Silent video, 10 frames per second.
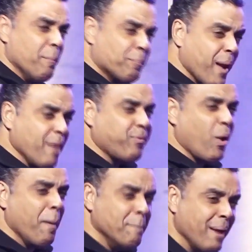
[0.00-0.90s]
Pray
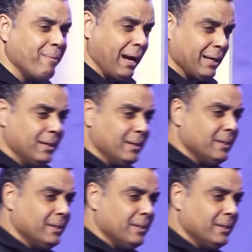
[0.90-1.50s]
for a miracle.